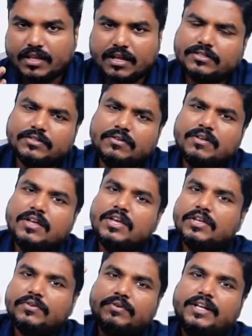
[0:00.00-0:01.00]
So,
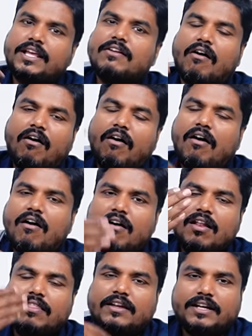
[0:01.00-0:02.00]
you take
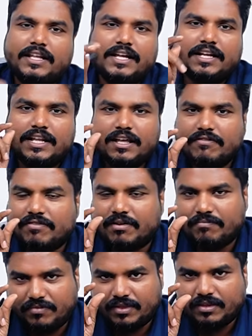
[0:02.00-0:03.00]
all the DNA
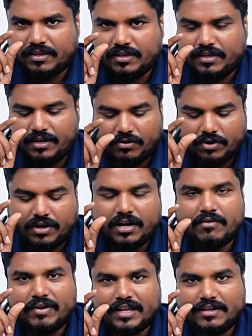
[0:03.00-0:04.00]
from the
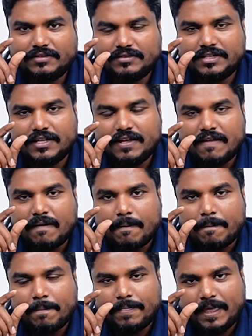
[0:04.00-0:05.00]
coronavirus,
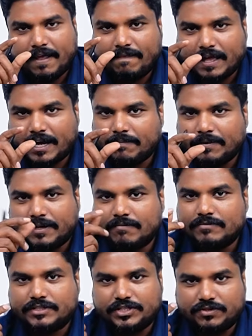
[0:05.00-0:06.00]
then that
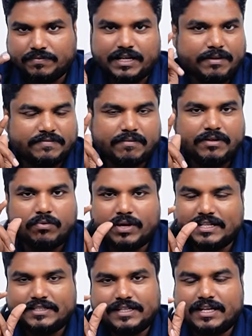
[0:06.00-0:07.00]
becomes genome. That means from the
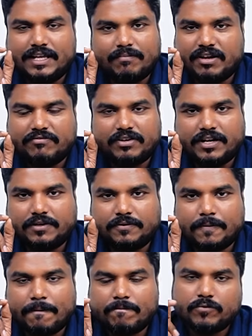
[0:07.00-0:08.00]
one cell I am referring
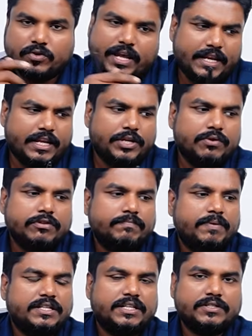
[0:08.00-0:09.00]
to. So any new
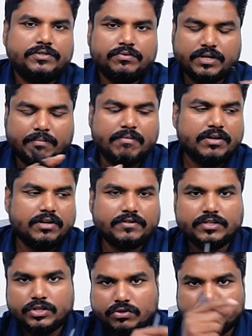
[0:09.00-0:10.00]
species, you come across
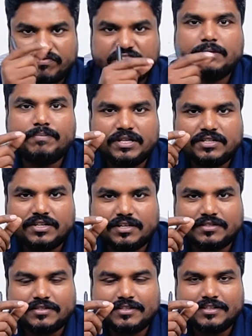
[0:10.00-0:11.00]
a new fish
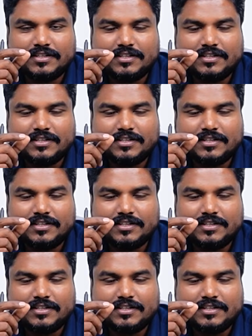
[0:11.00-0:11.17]
species.